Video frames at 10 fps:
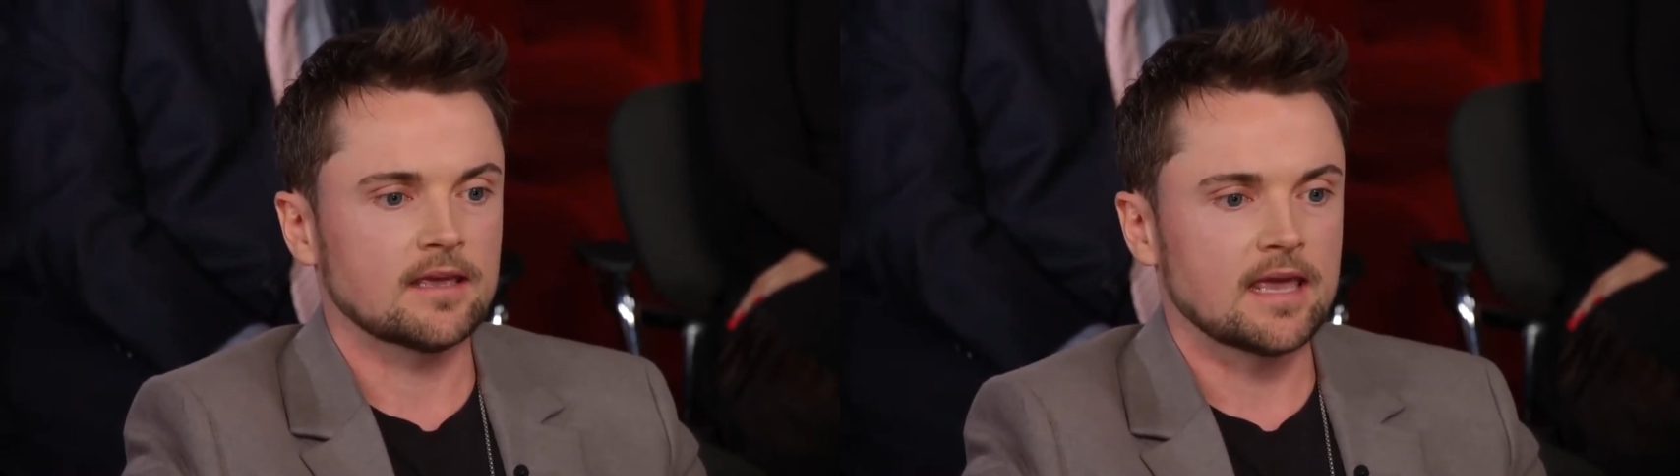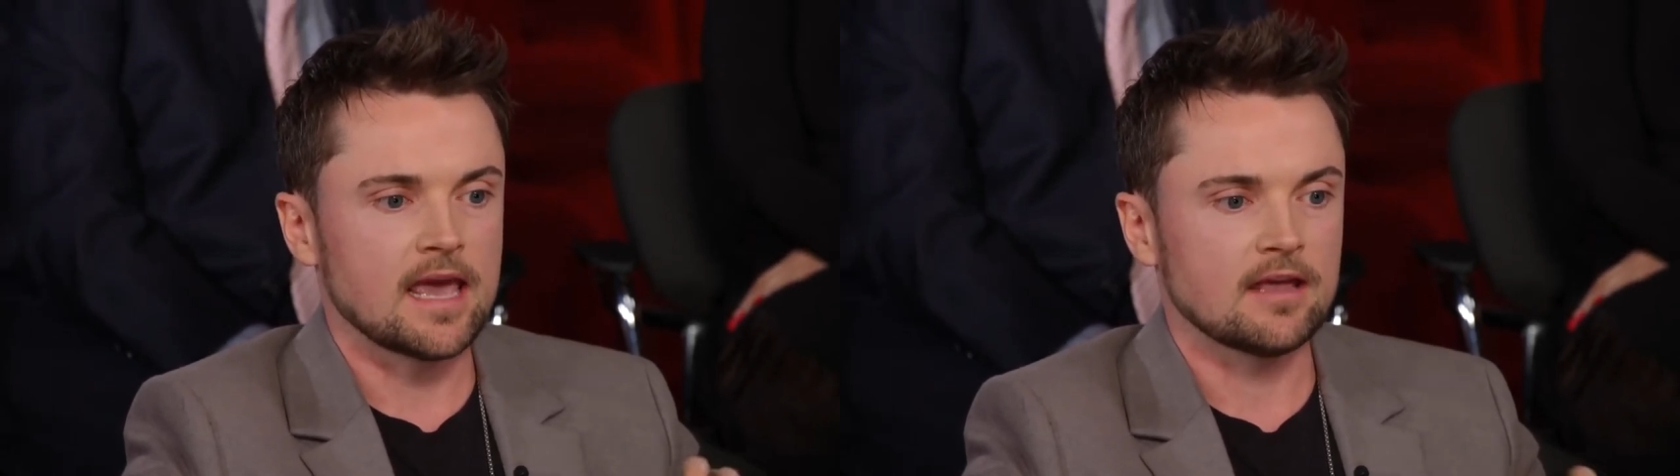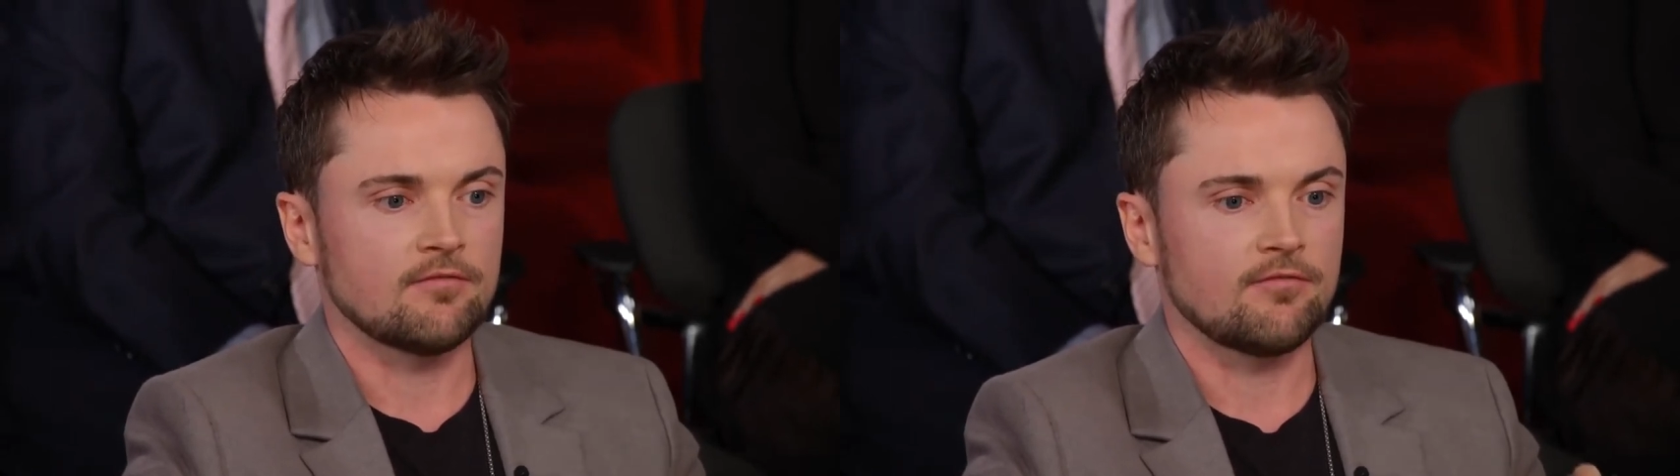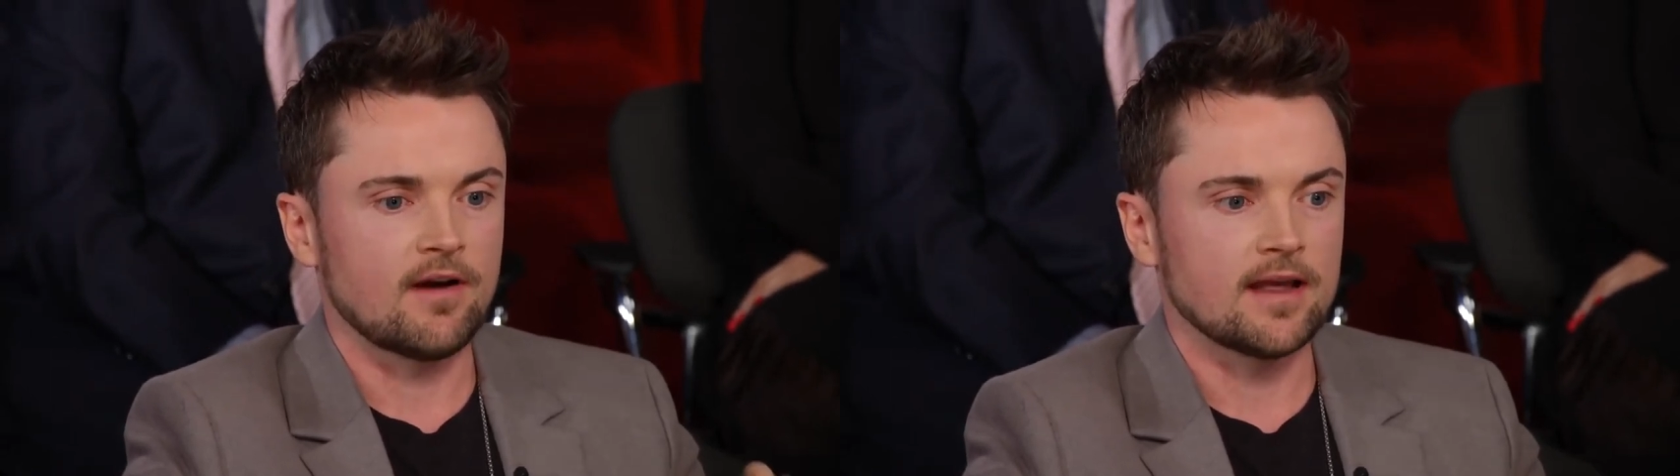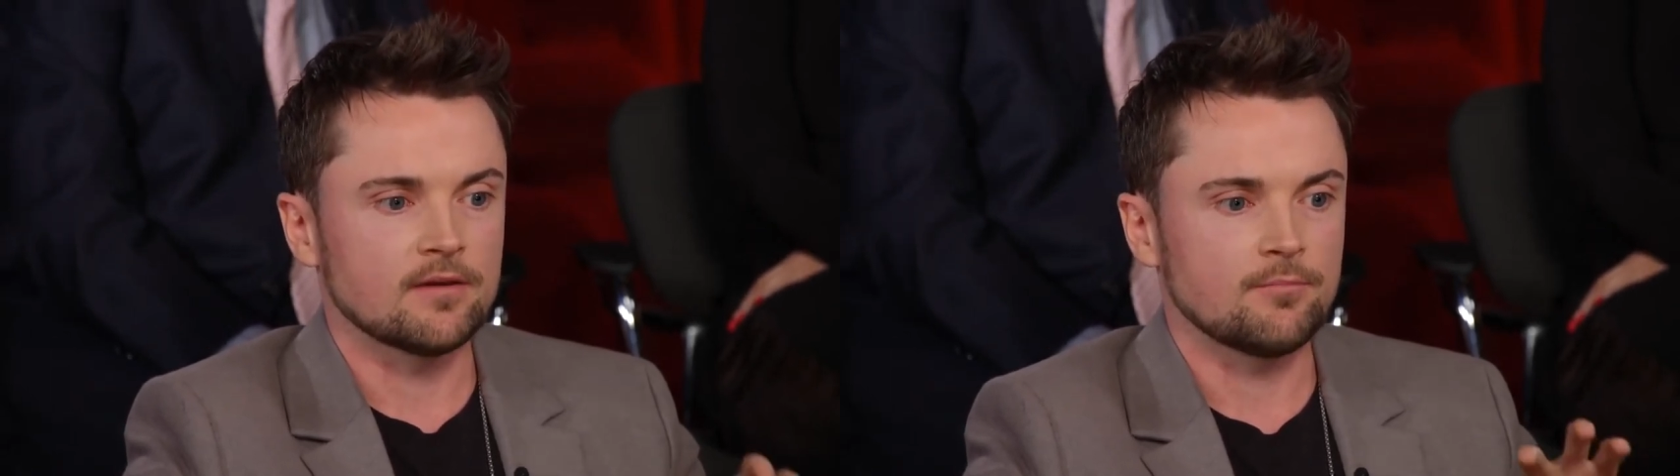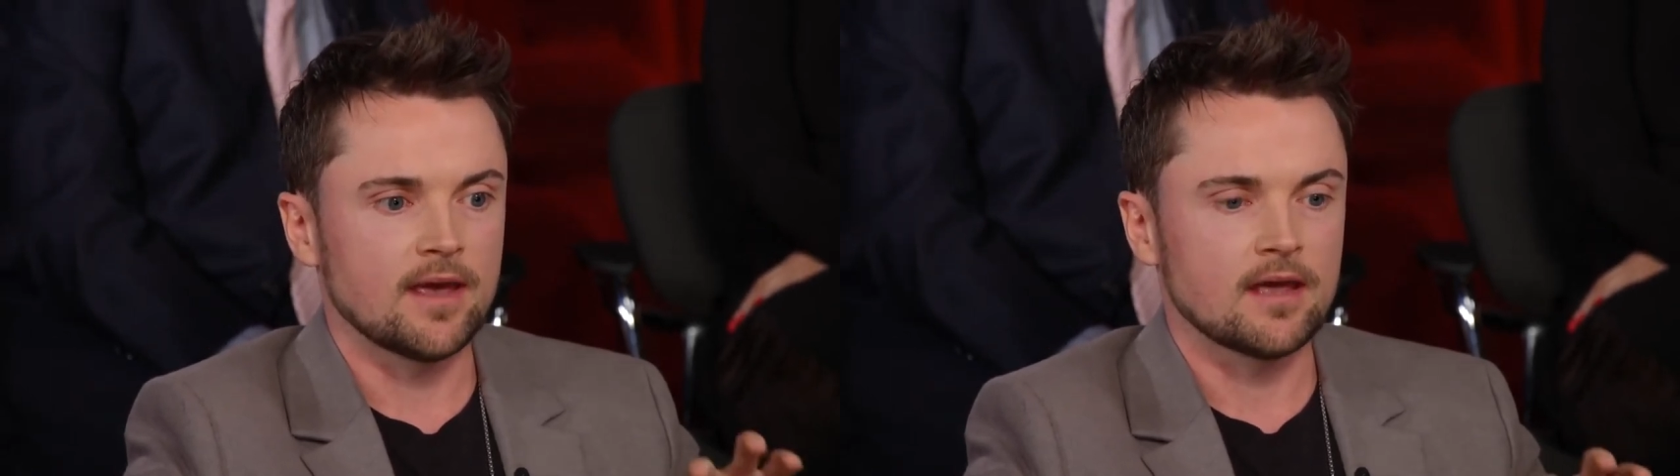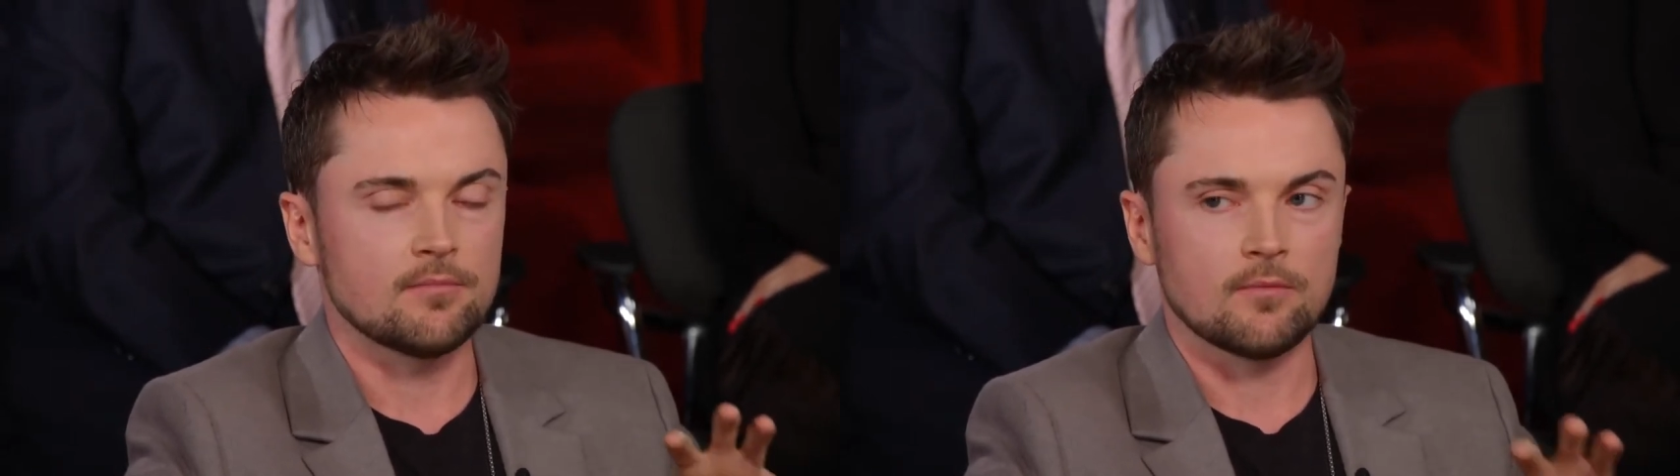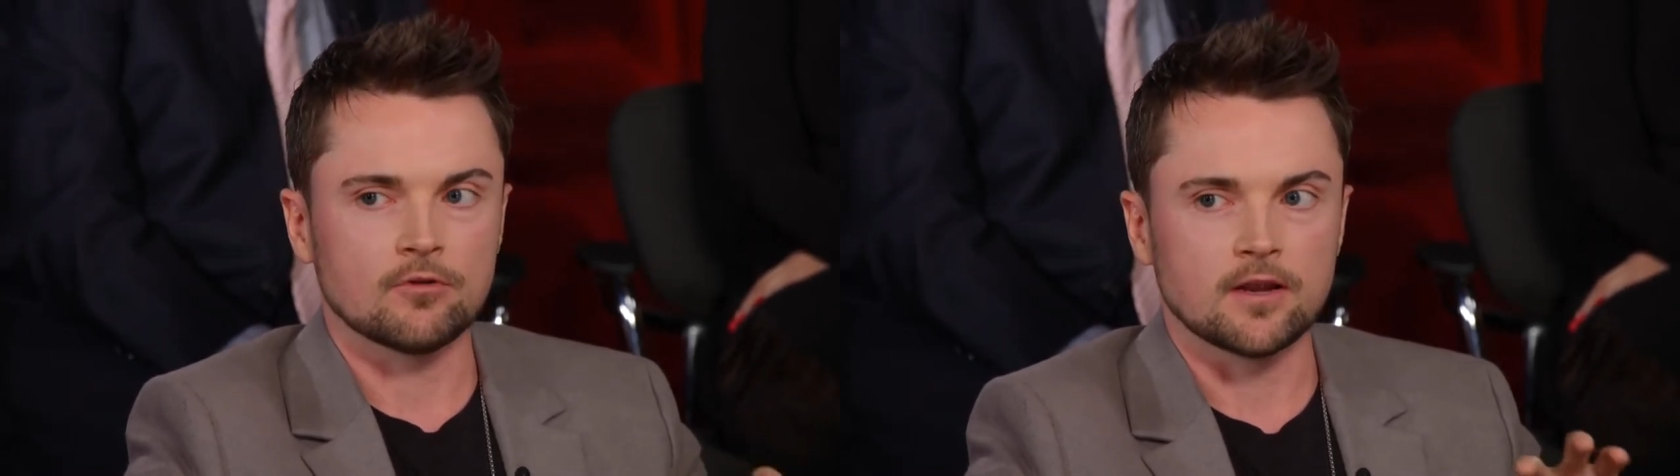can't find a bad
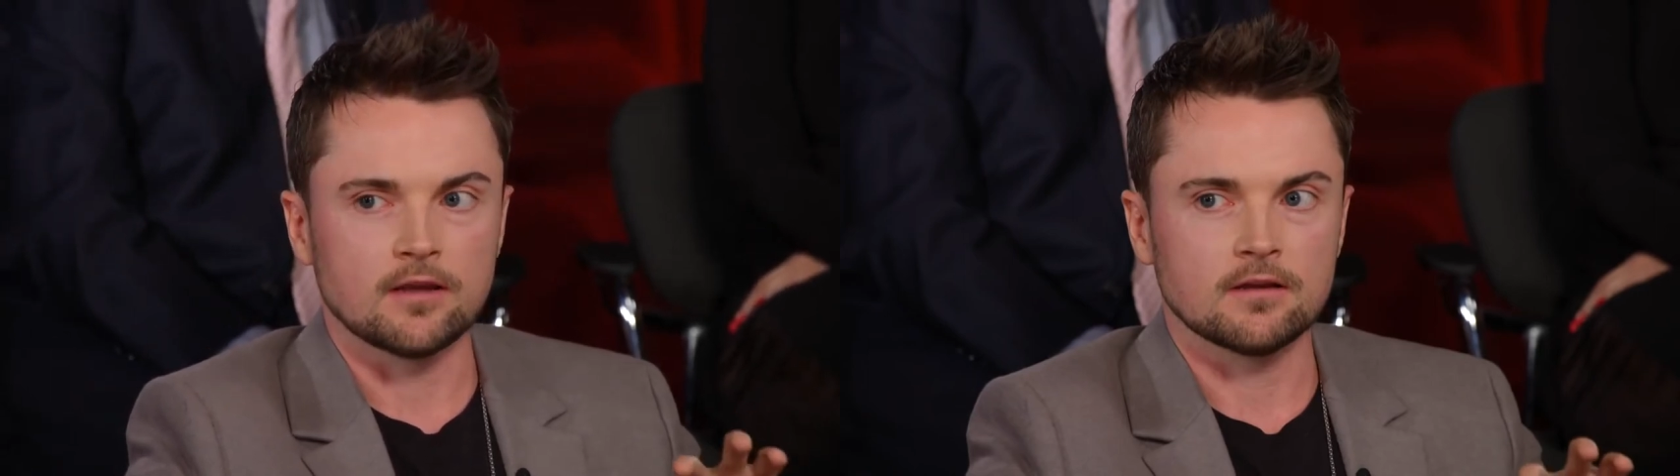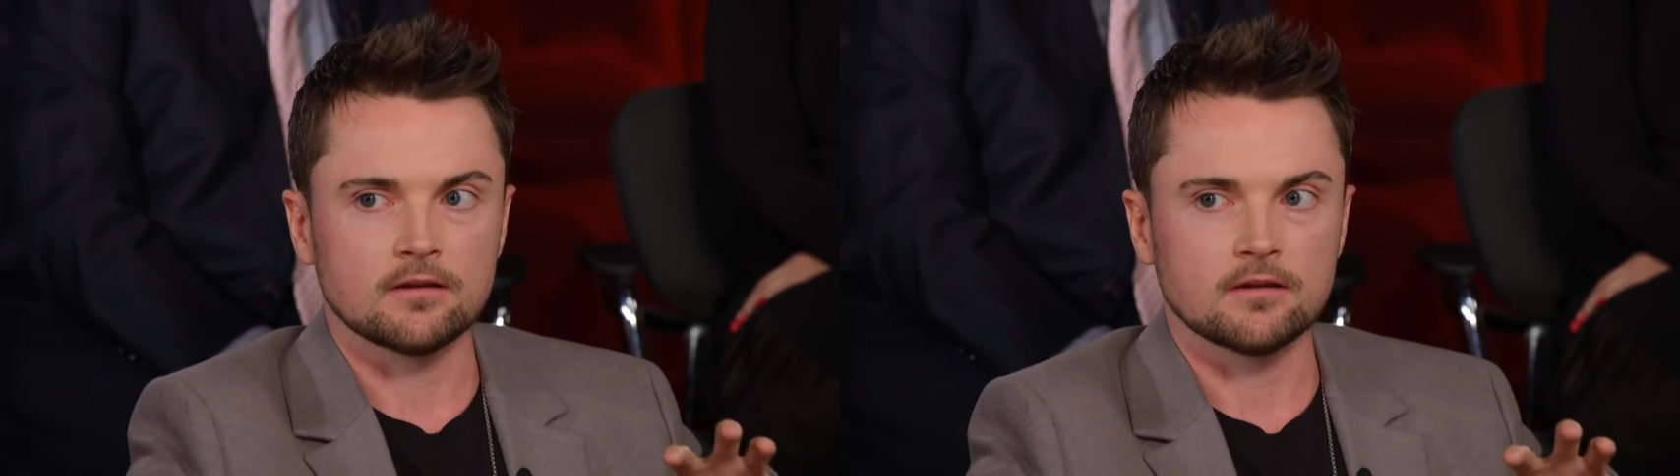memory.